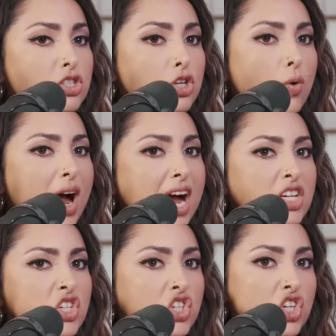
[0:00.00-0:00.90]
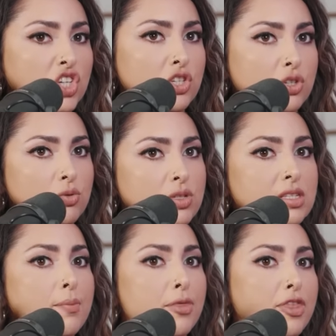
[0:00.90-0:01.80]
So I should do
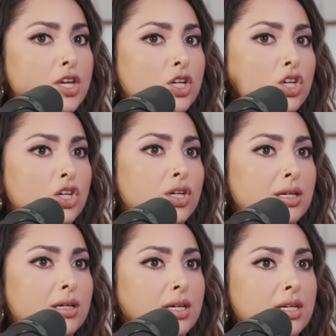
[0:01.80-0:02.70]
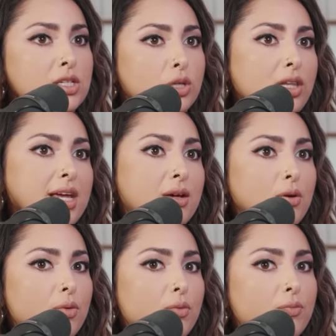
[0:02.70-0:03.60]
something good to like
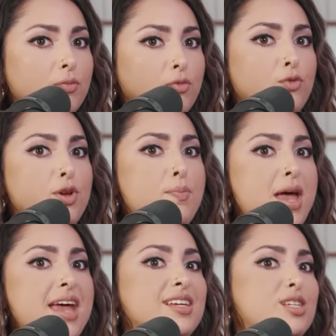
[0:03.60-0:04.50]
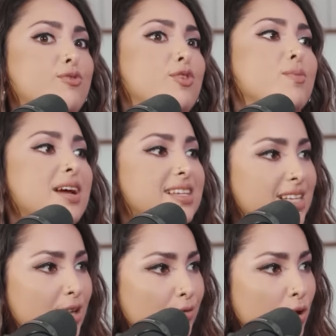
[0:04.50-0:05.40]
repent for myself